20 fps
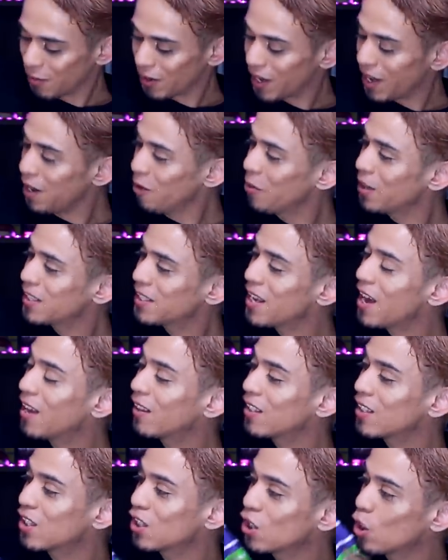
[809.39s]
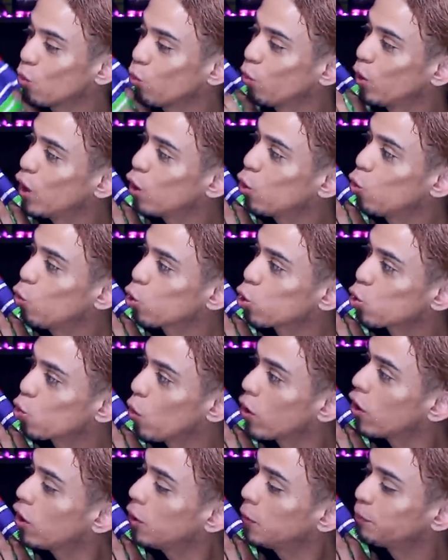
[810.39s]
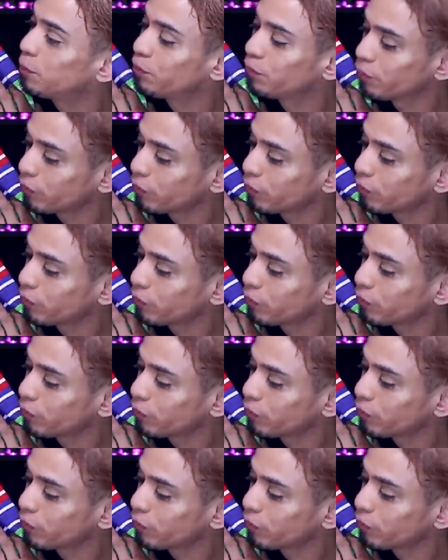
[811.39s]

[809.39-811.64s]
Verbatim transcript: But anyways, yeah, this is a really cool sweater.